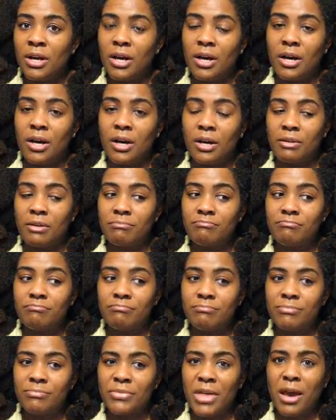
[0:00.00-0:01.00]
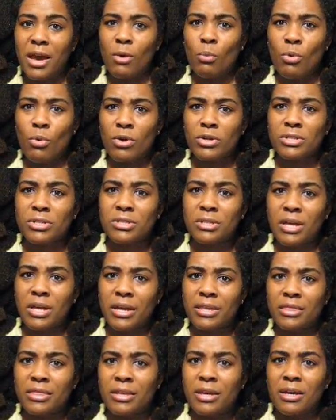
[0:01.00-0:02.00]
that works
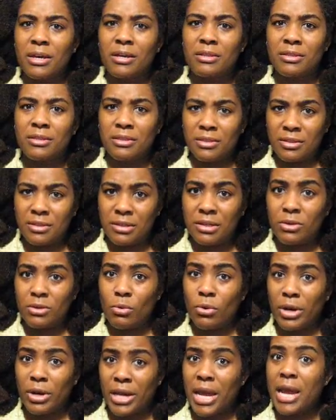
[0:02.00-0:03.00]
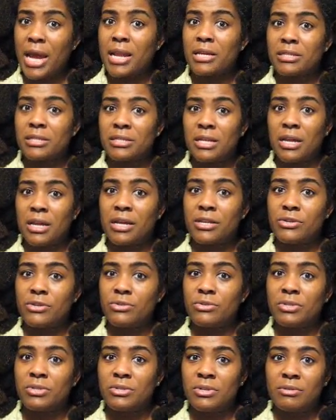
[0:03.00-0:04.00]
like the organics that I
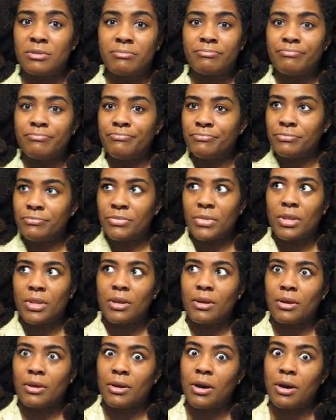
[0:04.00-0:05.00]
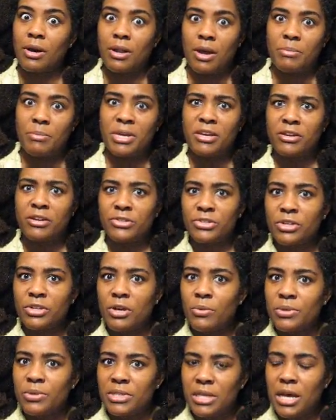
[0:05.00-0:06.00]
used, God, how many years
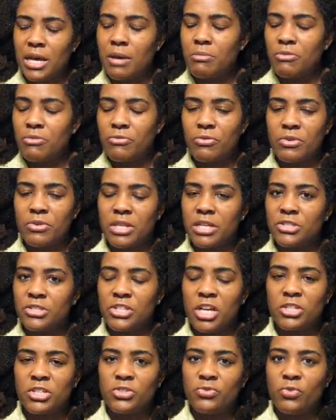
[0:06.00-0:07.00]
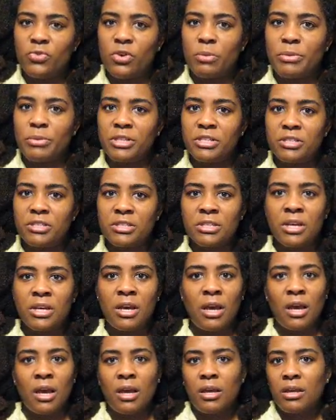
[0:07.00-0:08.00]
ago was that, before they changed formulas?
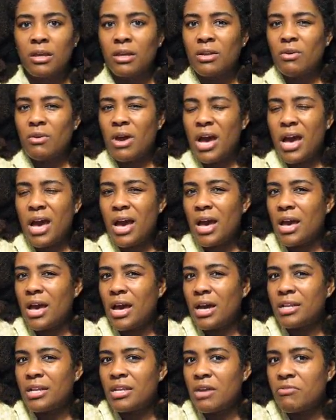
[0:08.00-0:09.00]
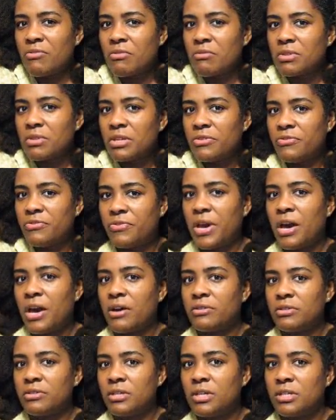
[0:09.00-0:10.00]
You know, I never really
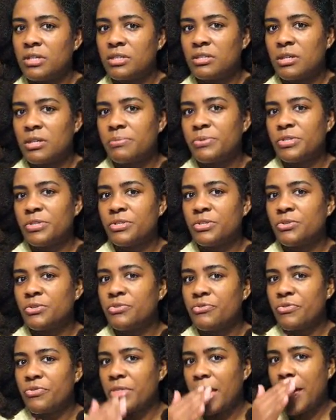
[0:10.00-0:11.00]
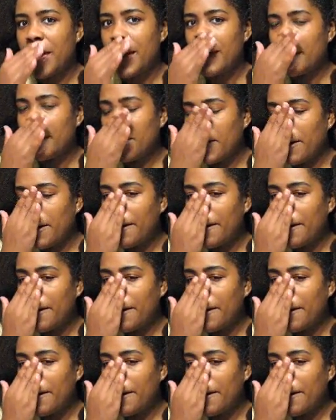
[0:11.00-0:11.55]
found a substitute for that.